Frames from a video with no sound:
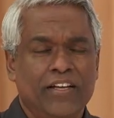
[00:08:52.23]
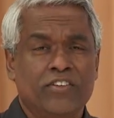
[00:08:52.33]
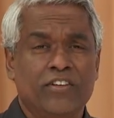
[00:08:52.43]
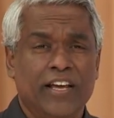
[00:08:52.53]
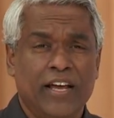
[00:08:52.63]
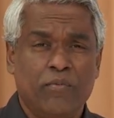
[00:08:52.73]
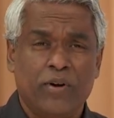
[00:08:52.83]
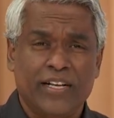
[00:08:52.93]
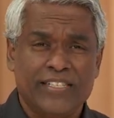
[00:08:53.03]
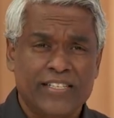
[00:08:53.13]
Today,
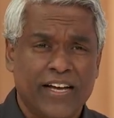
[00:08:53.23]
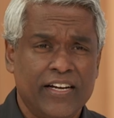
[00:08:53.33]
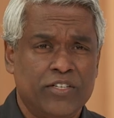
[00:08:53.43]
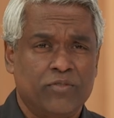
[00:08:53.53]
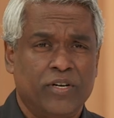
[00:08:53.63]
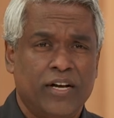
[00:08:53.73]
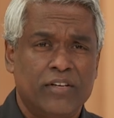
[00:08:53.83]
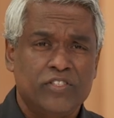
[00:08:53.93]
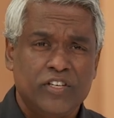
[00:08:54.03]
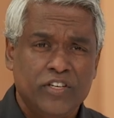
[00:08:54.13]
we're excited to
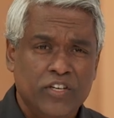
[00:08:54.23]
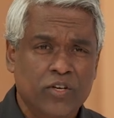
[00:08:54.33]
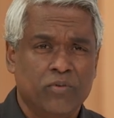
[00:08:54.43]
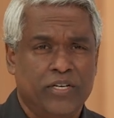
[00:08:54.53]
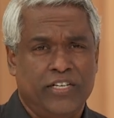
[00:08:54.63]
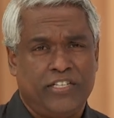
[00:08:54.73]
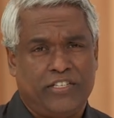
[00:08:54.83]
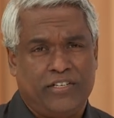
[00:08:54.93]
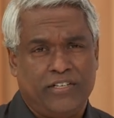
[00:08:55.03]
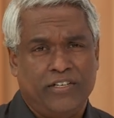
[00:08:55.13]
announce a new
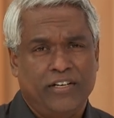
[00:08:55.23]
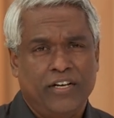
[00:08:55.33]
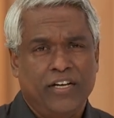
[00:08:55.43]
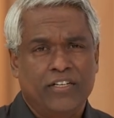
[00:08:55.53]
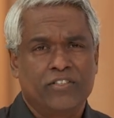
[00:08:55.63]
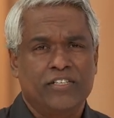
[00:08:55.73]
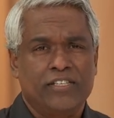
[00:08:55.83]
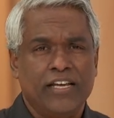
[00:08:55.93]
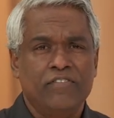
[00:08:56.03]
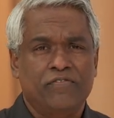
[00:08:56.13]
addition to
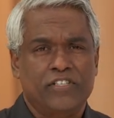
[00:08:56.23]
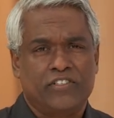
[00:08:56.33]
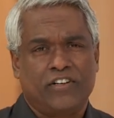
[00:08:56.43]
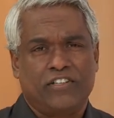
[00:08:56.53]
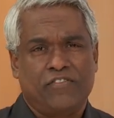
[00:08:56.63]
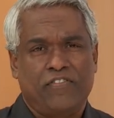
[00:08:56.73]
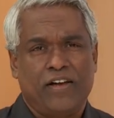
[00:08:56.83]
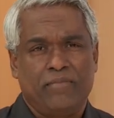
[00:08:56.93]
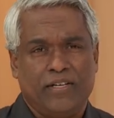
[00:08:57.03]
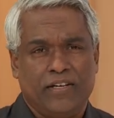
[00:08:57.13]
this infrastructure
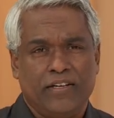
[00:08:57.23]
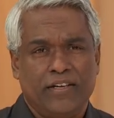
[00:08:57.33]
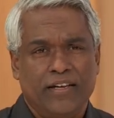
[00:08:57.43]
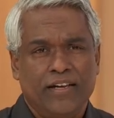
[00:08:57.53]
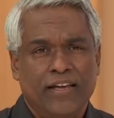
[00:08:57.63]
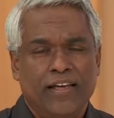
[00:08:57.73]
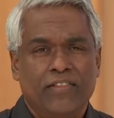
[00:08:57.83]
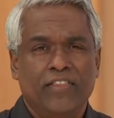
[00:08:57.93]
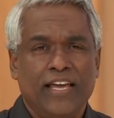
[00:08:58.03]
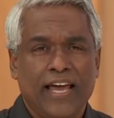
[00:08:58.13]
family the